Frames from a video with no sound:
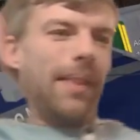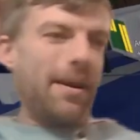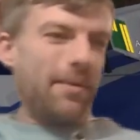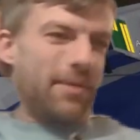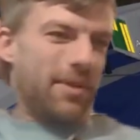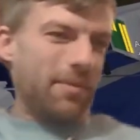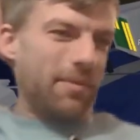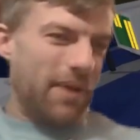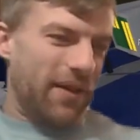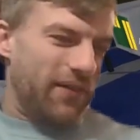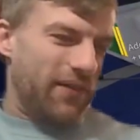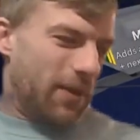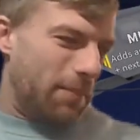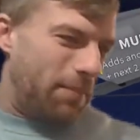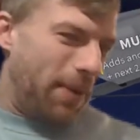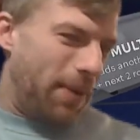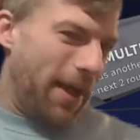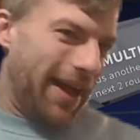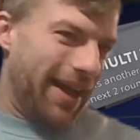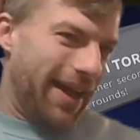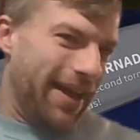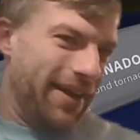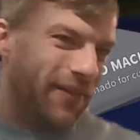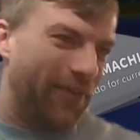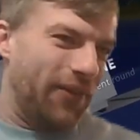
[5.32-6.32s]
That was a bit of a
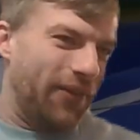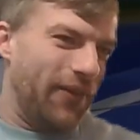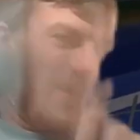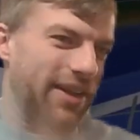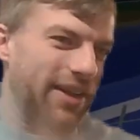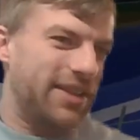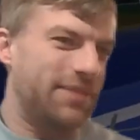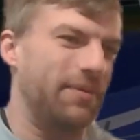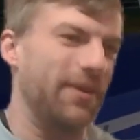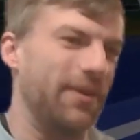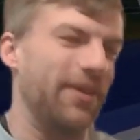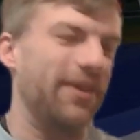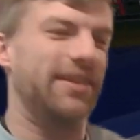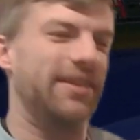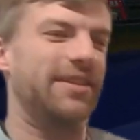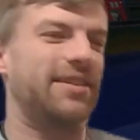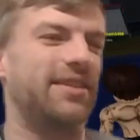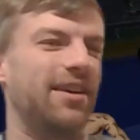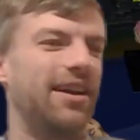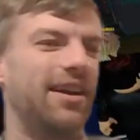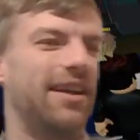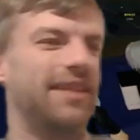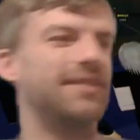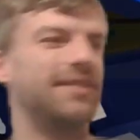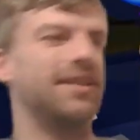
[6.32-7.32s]
painful
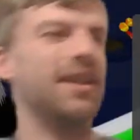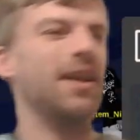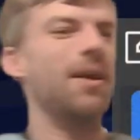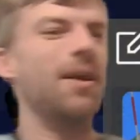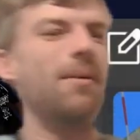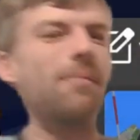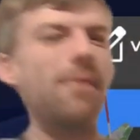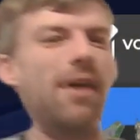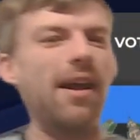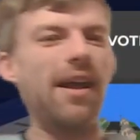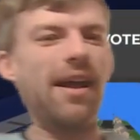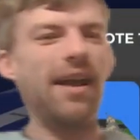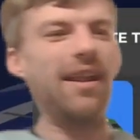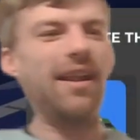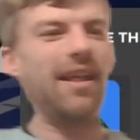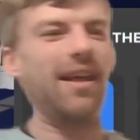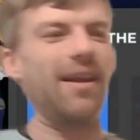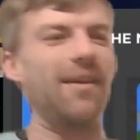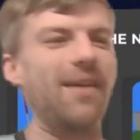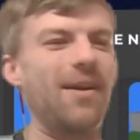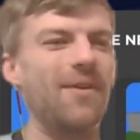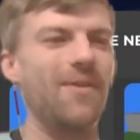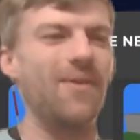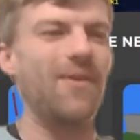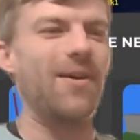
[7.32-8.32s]
experience, guys. But
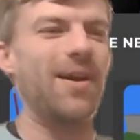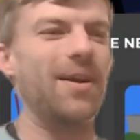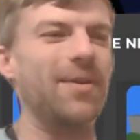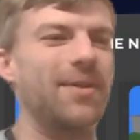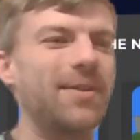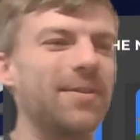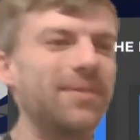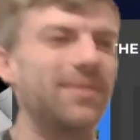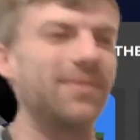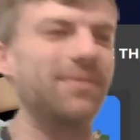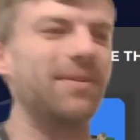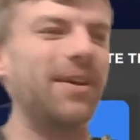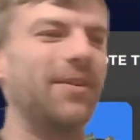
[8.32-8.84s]
hello and welcome to